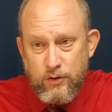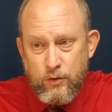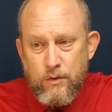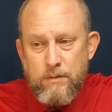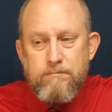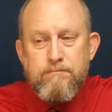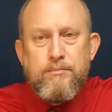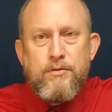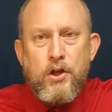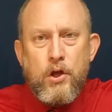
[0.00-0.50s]
To
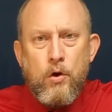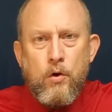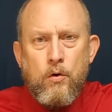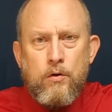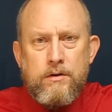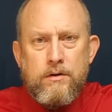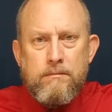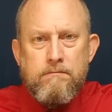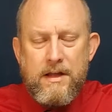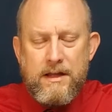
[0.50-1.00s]

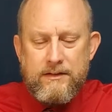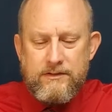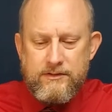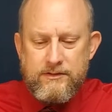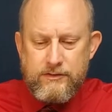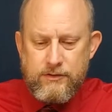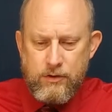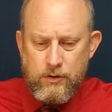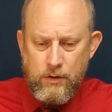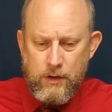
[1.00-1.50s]
impute means
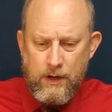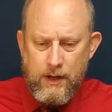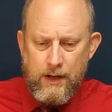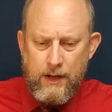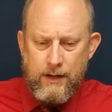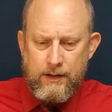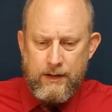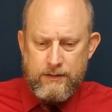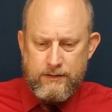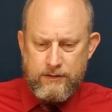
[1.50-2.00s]
to,
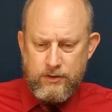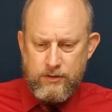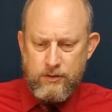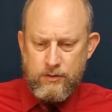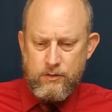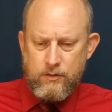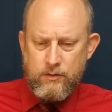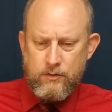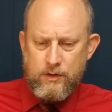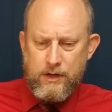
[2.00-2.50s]

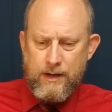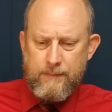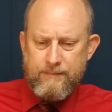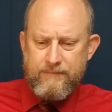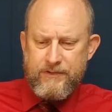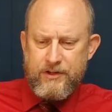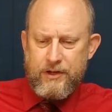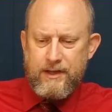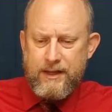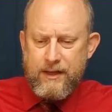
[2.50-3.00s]
to, um,
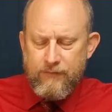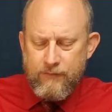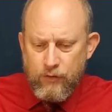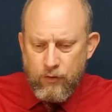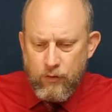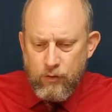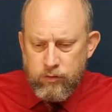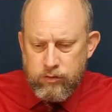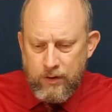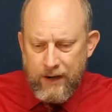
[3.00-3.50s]
to
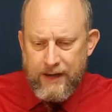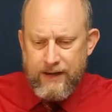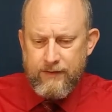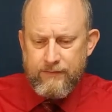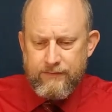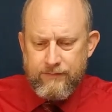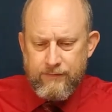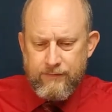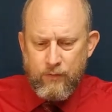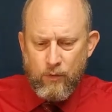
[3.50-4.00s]
give
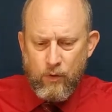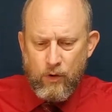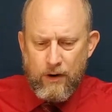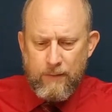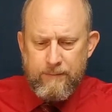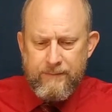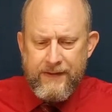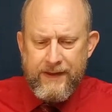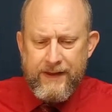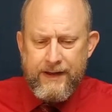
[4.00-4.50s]
credit for.